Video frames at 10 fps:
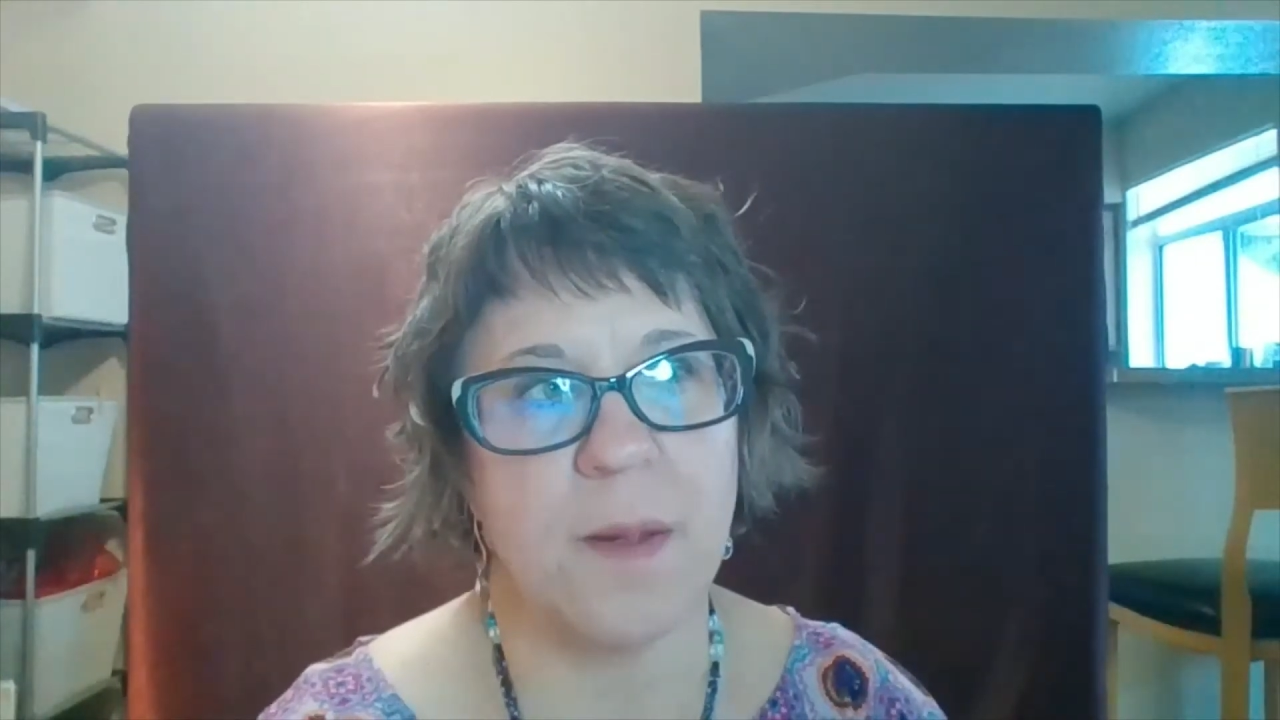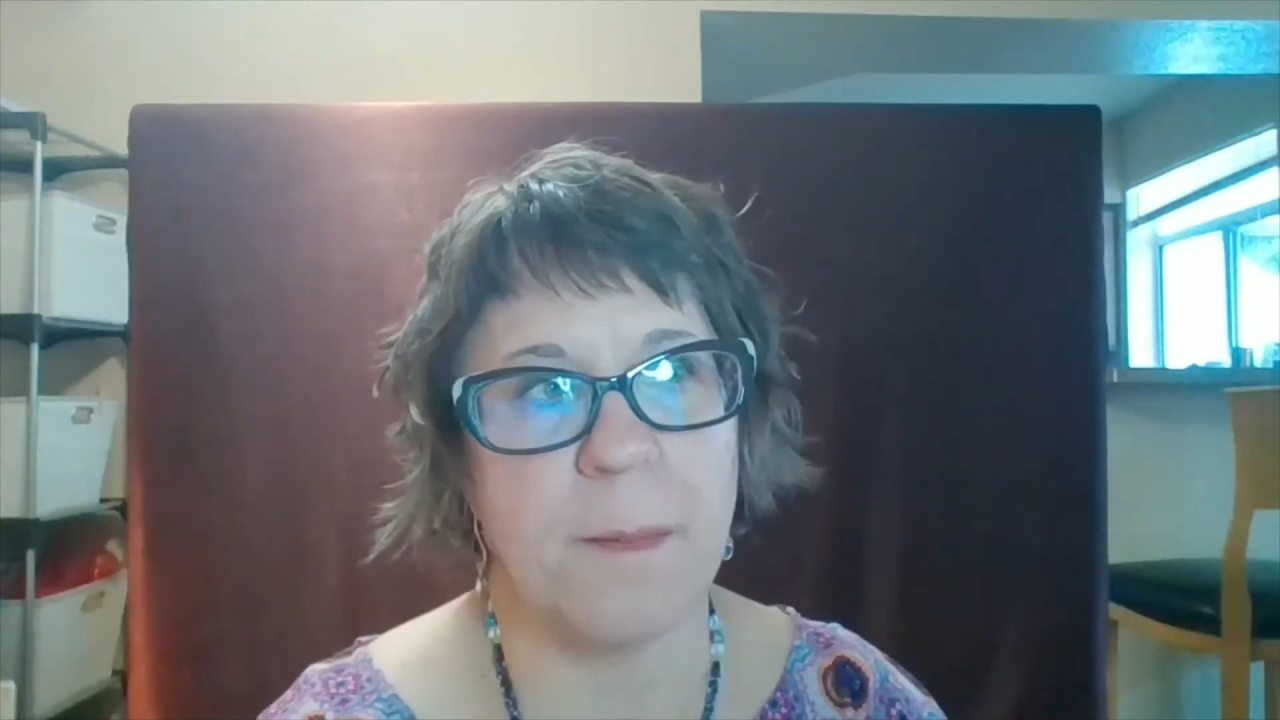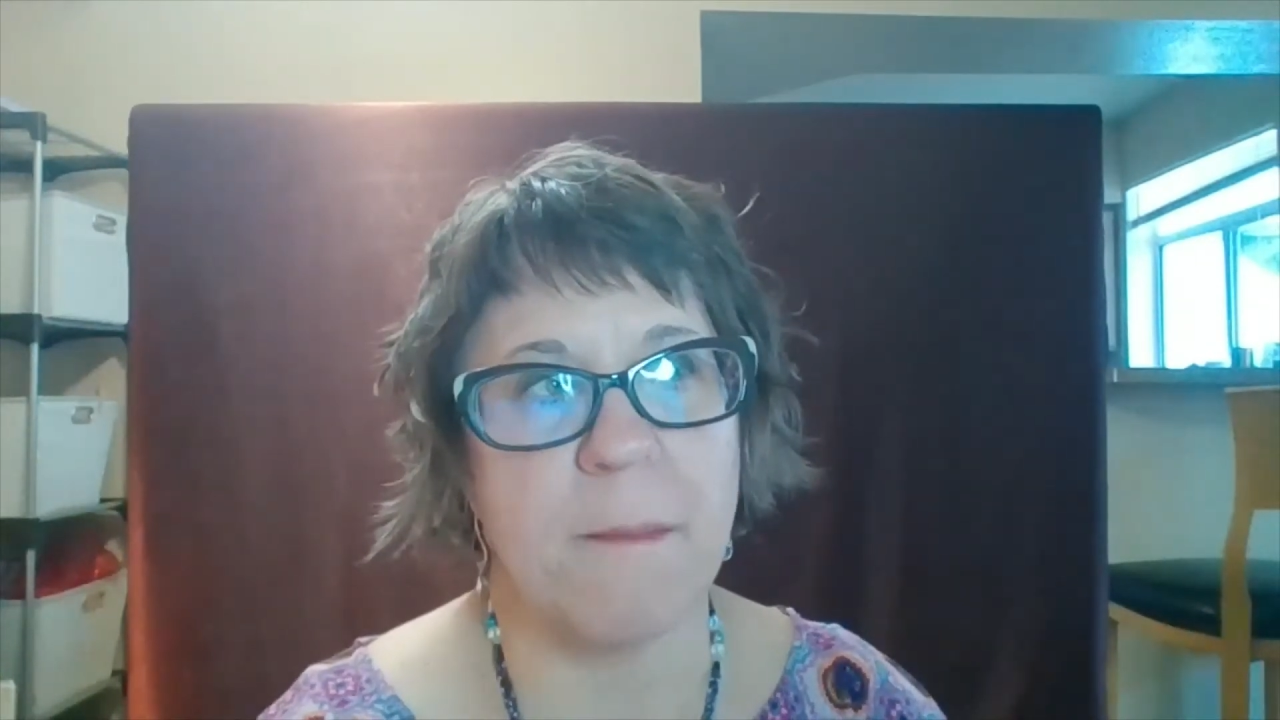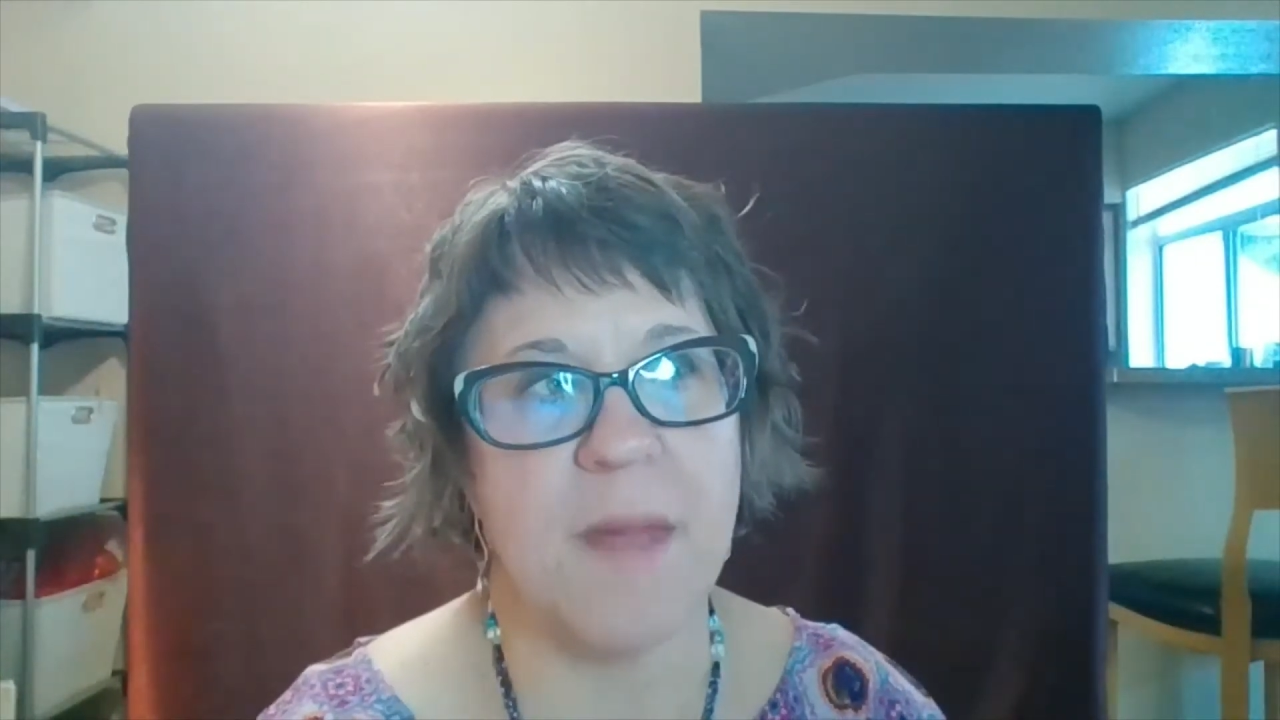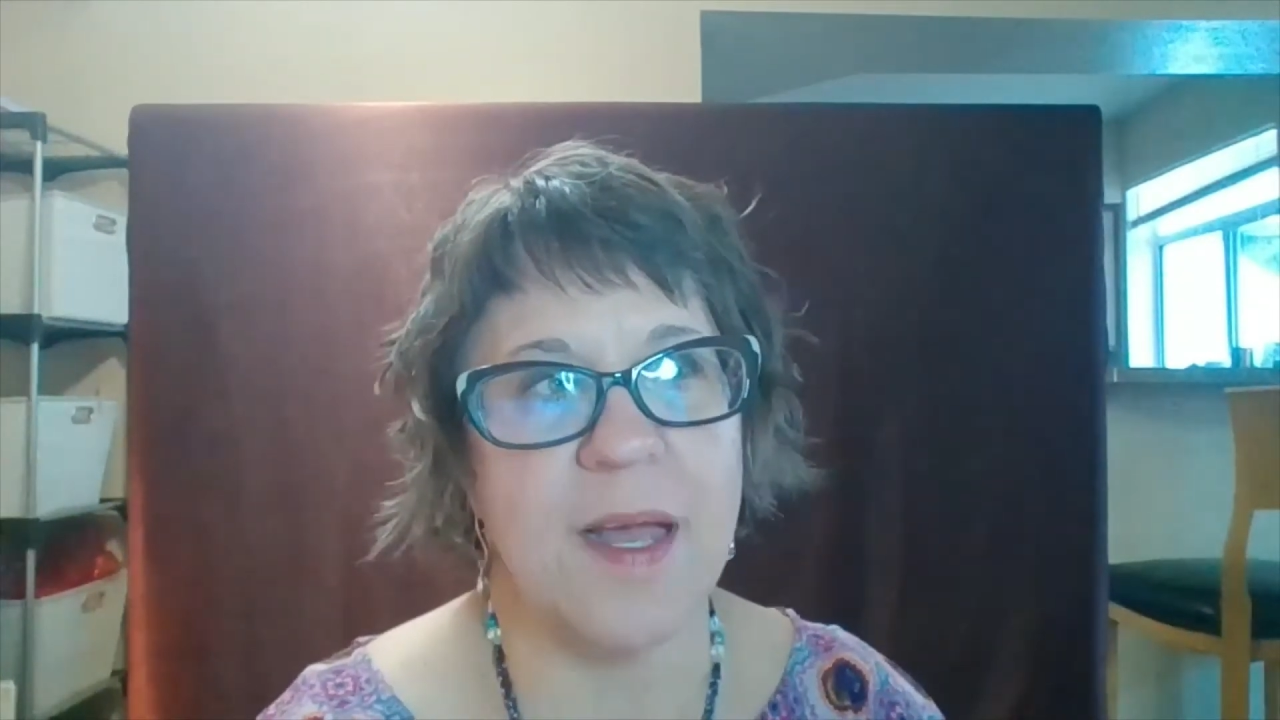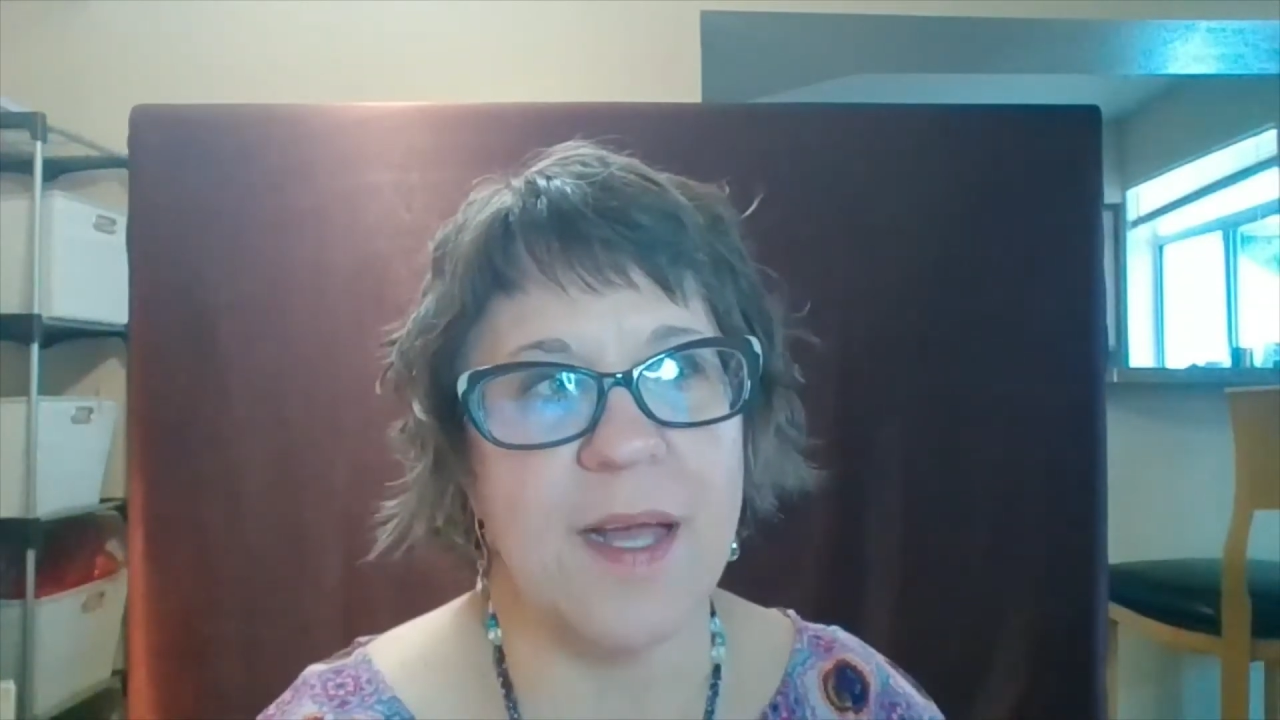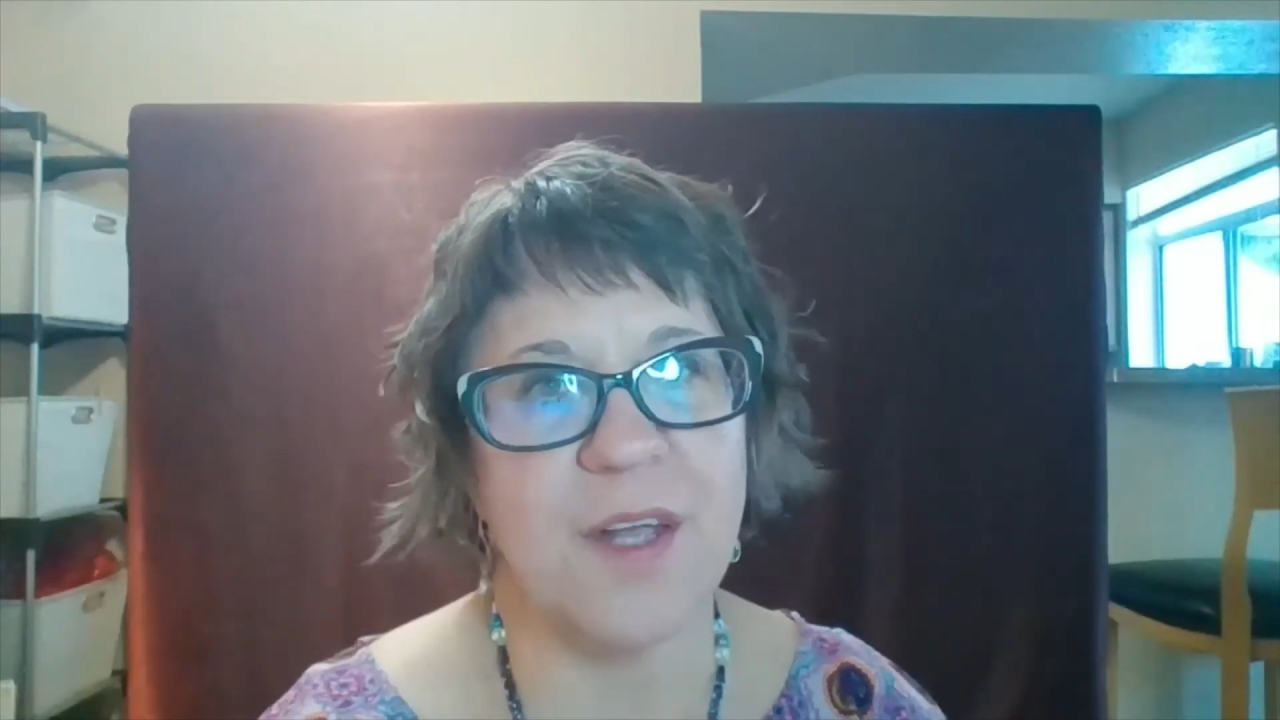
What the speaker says: may I